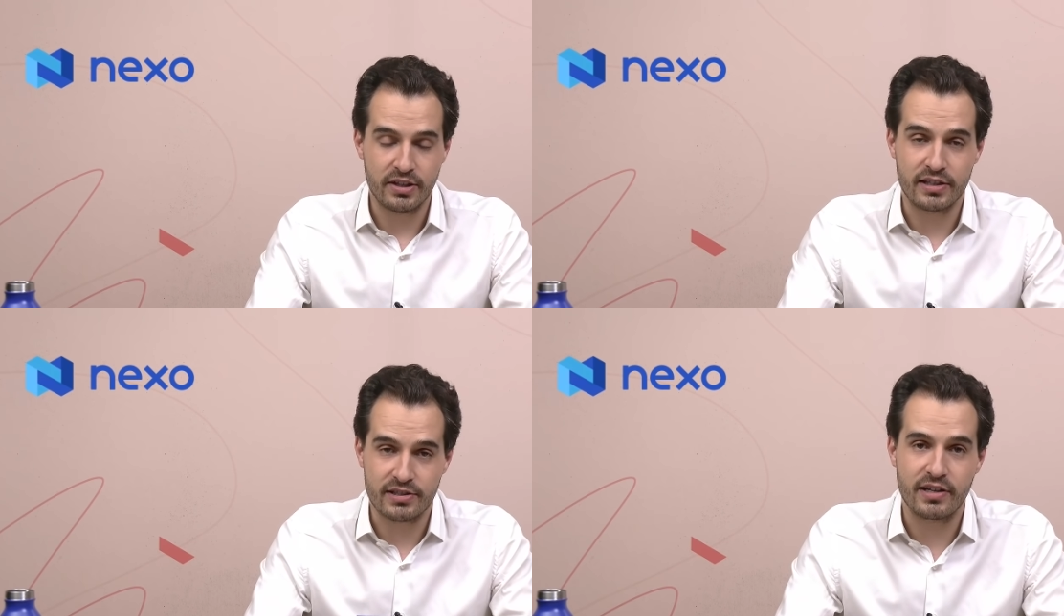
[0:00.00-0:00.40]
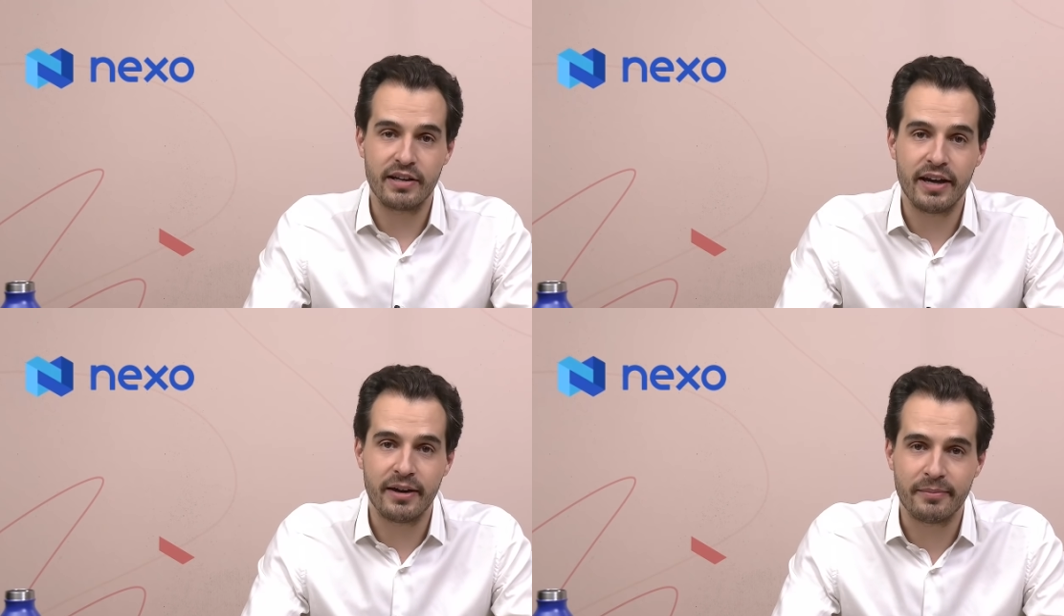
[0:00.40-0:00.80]
Yes,
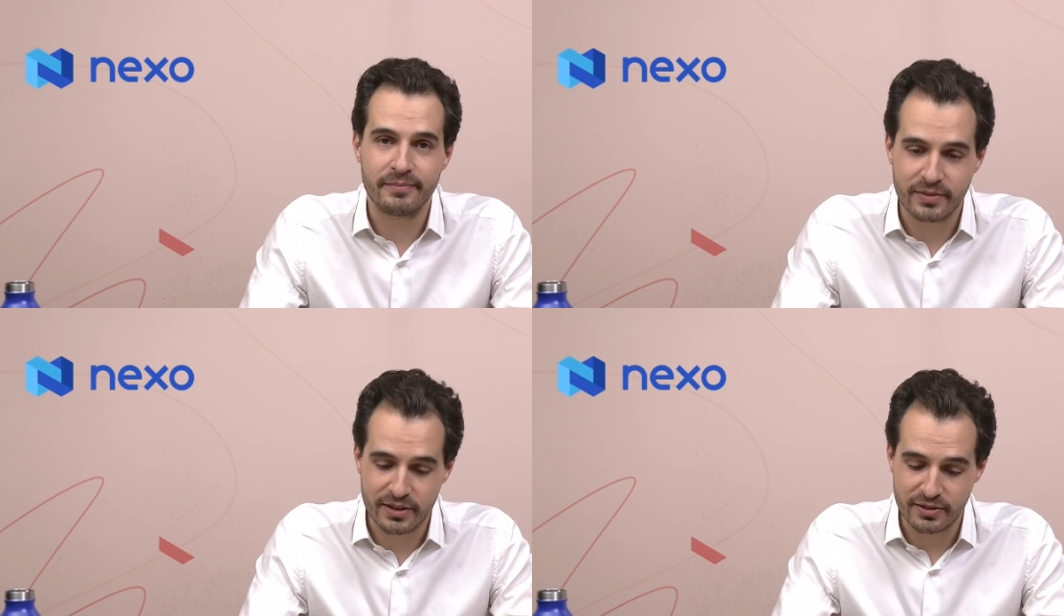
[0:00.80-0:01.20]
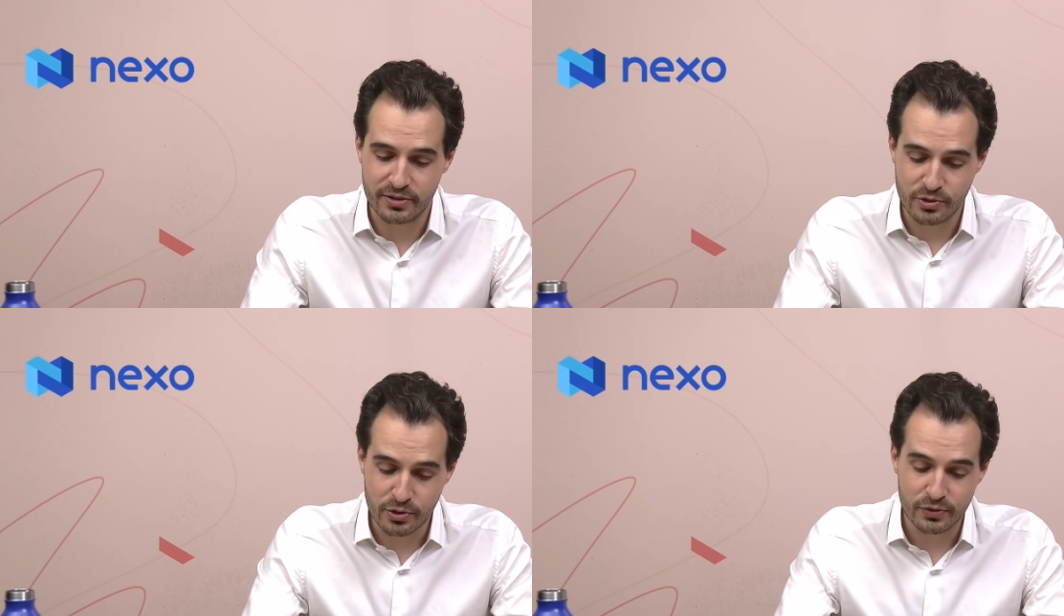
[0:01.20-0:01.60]
I am.
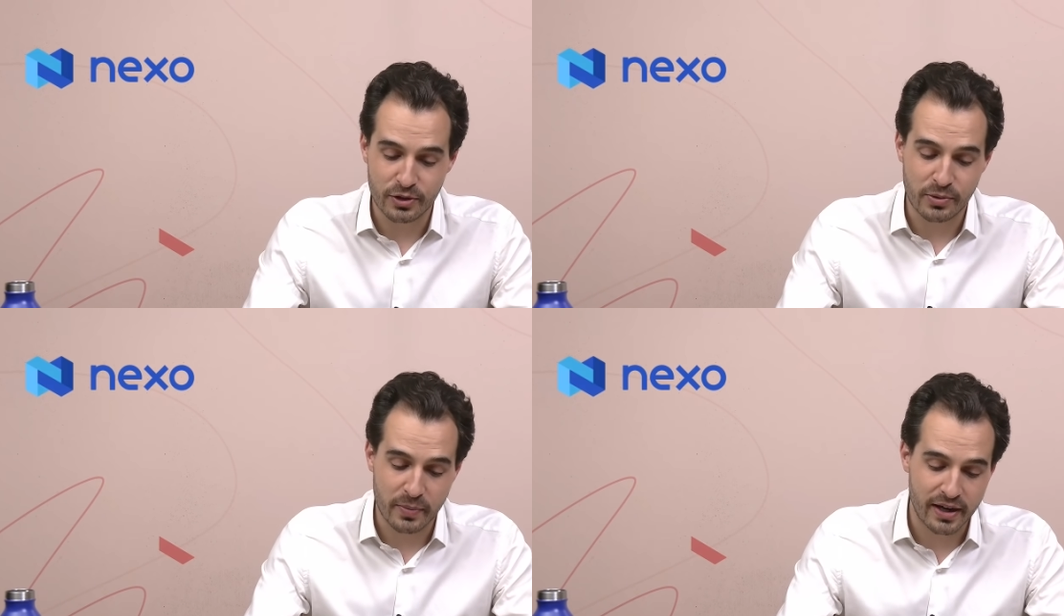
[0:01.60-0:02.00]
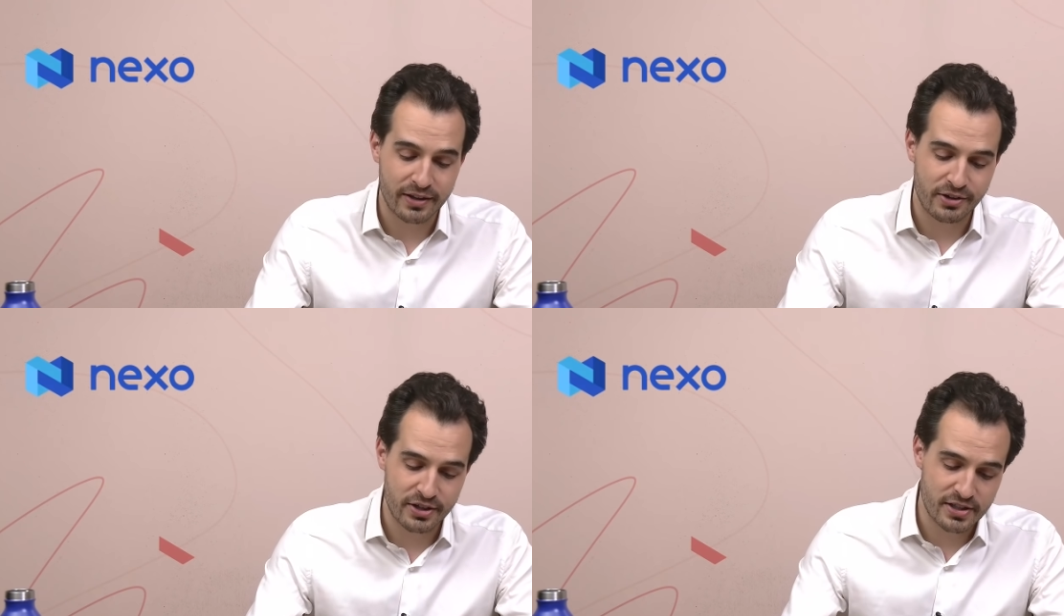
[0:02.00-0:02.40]
The truth of the
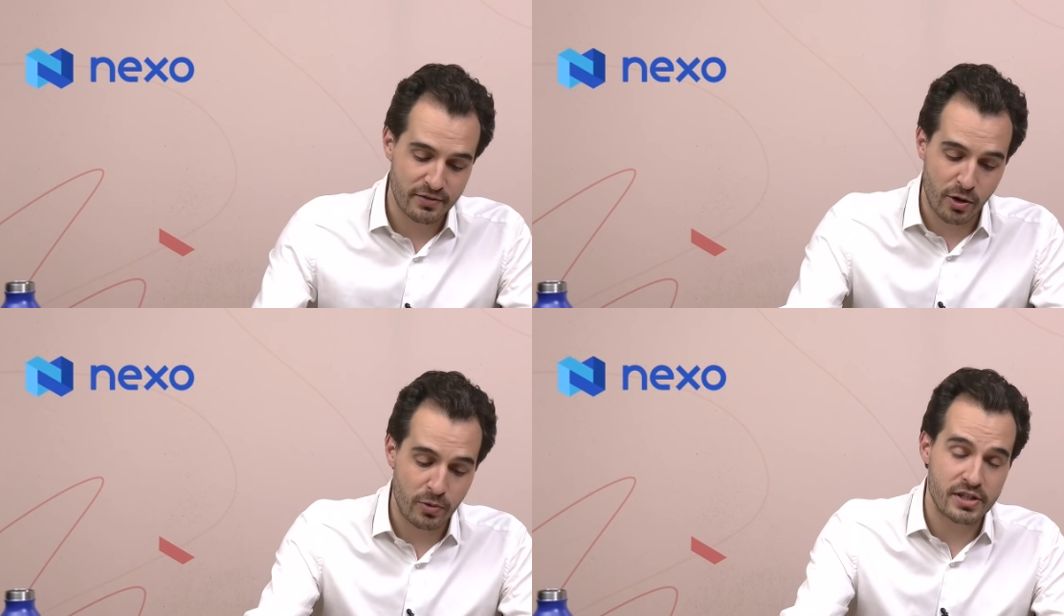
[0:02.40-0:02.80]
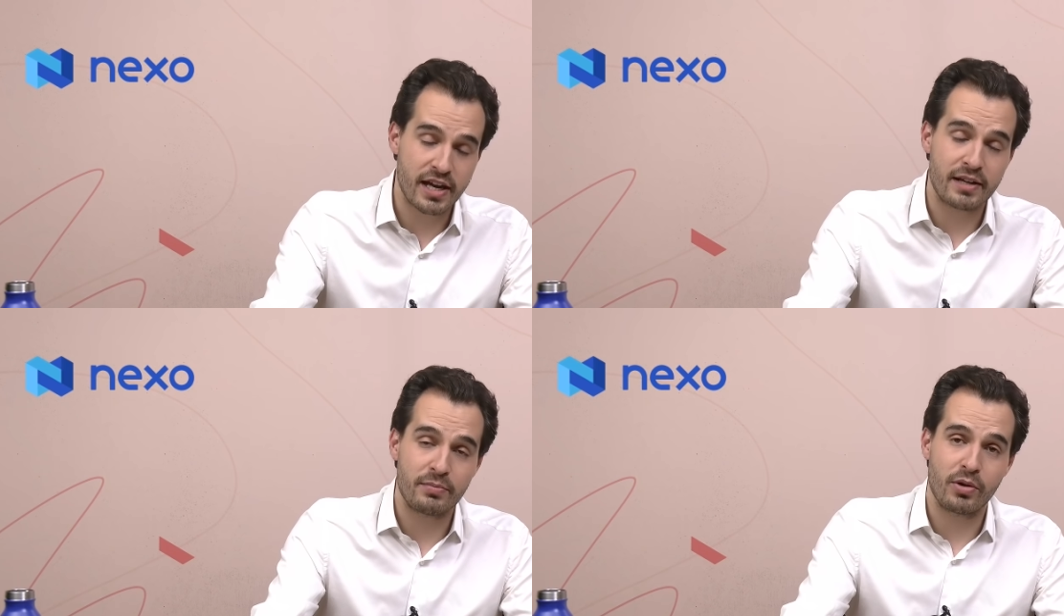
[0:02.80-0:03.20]
matter is I've always
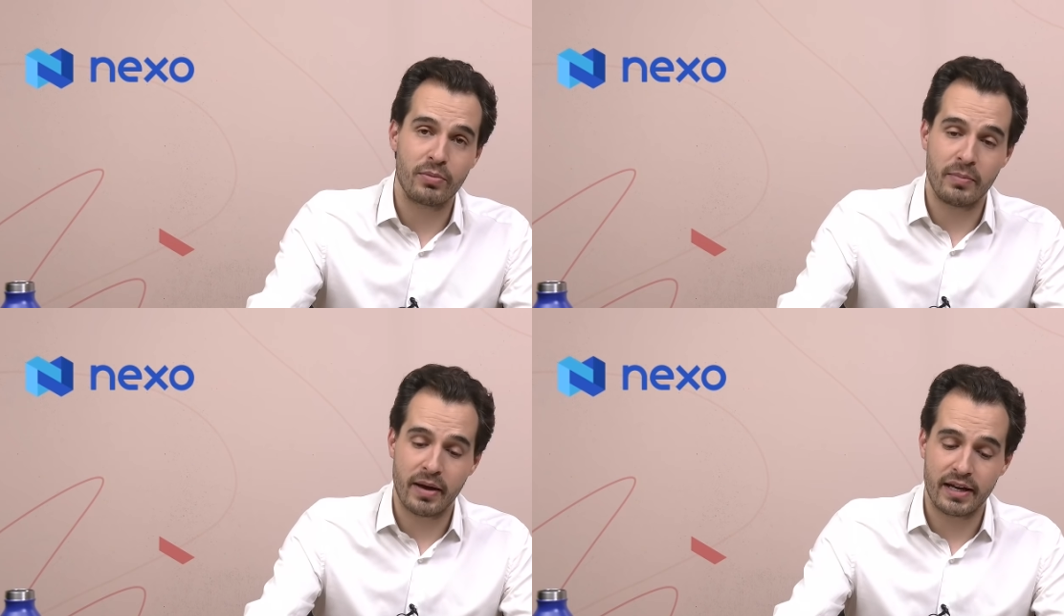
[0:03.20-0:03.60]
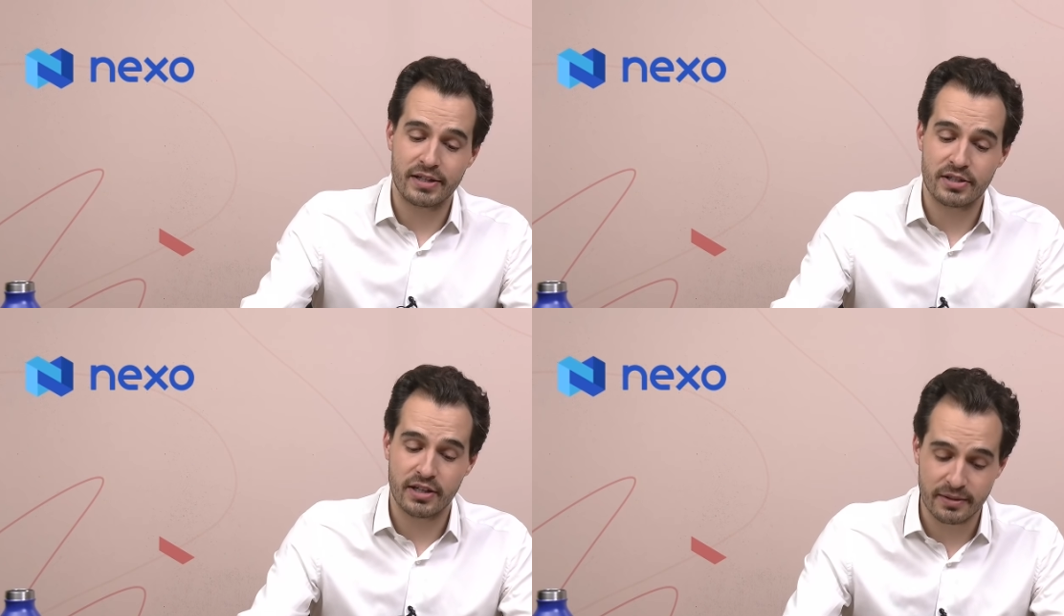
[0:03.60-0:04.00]
had
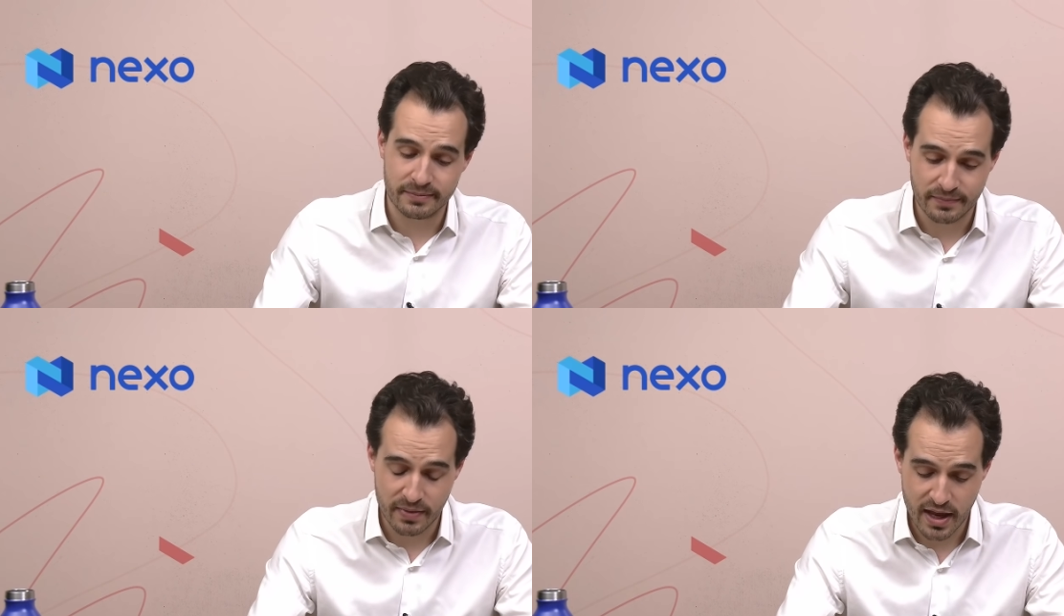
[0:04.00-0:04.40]
problematic skin,